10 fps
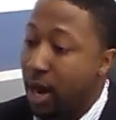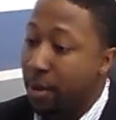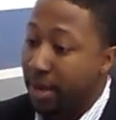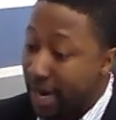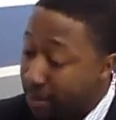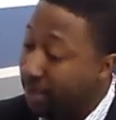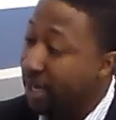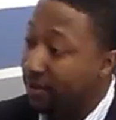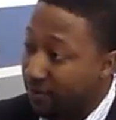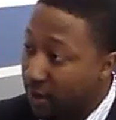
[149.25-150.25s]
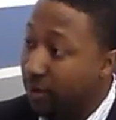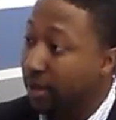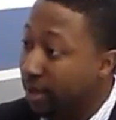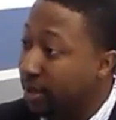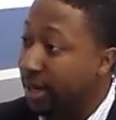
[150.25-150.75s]
And I became
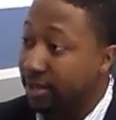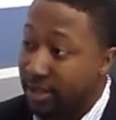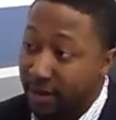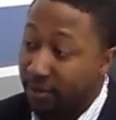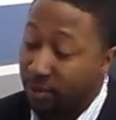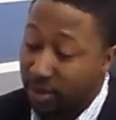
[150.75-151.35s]
very good at staffing